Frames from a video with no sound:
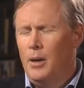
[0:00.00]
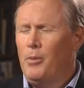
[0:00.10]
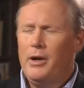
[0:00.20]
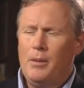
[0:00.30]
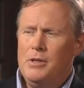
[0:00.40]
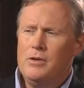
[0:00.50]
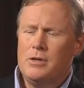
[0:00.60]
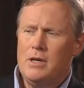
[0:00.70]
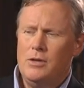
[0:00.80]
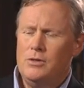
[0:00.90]
Mark, there are
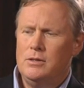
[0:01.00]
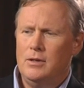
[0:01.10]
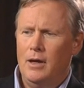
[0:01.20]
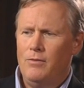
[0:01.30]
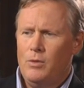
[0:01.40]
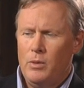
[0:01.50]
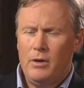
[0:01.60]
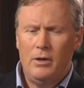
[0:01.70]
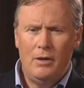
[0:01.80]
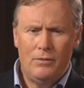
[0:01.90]
kids
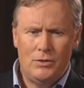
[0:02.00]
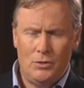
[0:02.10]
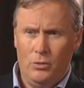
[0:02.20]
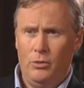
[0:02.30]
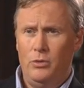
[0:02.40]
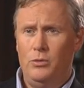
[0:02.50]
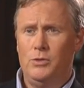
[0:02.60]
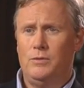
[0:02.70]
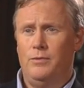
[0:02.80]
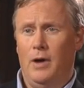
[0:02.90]
everywhere in every school
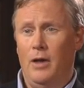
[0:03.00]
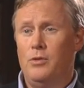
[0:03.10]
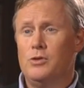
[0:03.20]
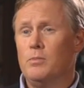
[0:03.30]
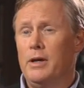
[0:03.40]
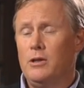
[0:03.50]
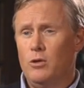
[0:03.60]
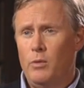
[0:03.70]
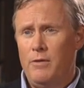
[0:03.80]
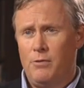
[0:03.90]
whose fathers might go
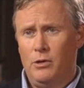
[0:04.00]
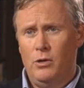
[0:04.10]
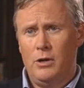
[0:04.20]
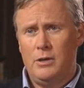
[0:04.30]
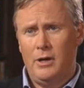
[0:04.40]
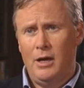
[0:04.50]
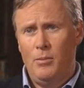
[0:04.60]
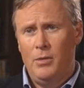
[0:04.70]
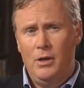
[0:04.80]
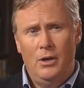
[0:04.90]
away for a long
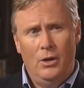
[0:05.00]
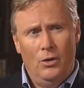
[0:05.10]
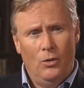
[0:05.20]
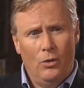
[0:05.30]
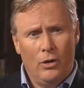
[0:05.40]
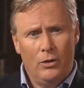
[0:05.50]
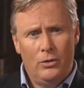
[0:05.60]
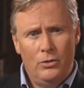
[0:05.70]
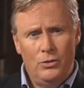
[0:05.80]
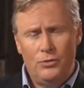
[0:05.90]
time, or
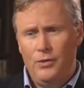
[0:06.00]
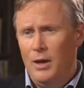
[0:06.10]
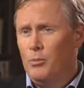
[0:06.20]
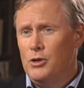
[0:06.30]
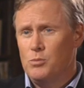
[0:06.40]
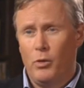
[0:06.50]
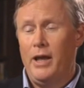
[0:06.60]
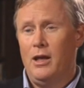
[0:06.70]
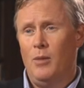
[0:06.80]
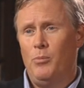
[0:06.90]
whose families
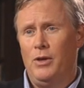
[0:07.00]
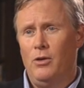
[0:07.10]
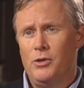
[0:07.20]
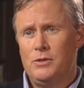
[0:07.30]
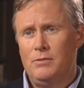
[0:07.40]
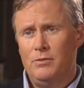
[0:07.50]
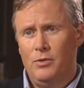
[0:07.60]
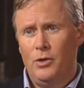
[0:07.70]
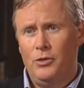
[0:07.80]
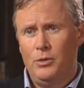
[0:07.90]
break up because of
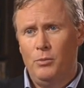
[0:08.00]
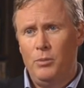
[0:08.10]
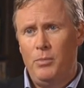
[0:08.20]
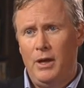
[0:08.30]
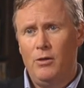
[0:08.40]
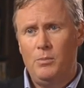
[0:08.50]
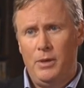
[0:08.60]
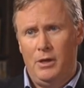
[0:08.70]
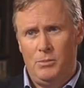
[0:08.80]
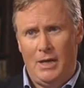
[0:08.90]
divorce and one parent
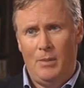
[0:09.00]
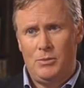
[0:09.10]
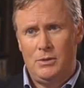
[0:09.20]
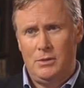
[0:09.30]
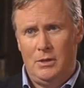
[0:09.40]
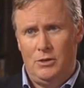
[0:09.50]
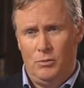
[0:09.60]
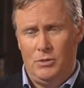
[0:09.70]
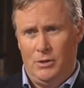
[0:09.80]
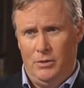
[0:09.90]
becomes absent as a
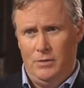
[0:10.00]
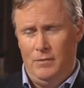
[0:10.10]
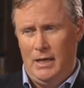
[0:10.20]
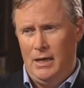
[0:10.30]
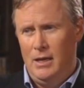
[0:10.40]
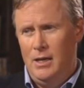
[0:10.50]
result of that.